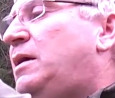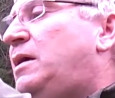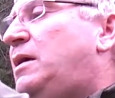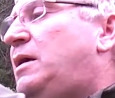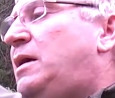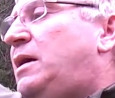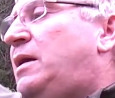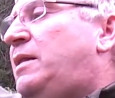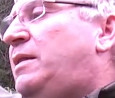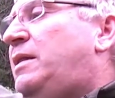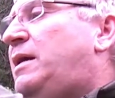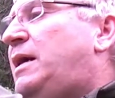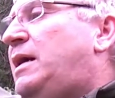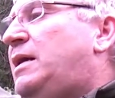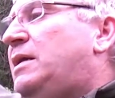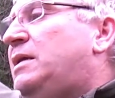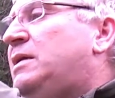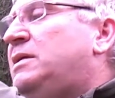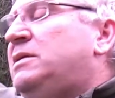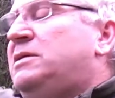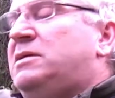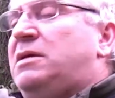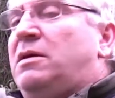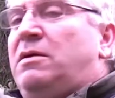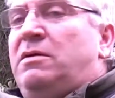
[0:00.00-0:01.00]
and that
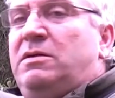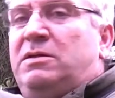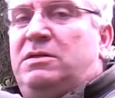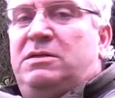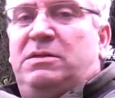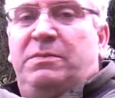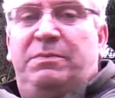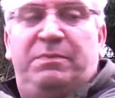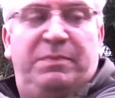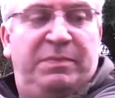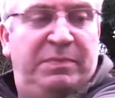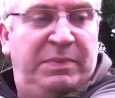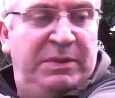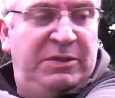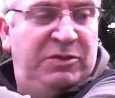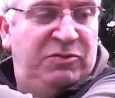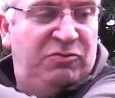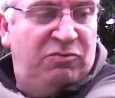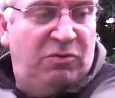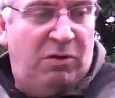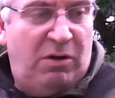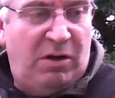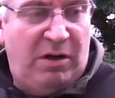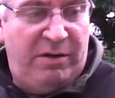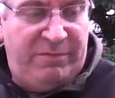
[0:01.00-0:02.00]
is going to be
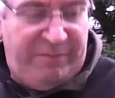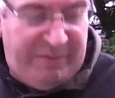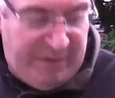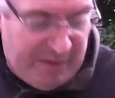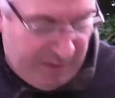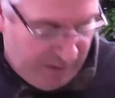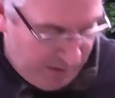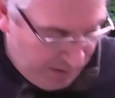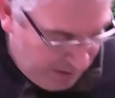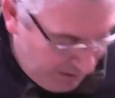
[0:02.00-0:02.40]
driving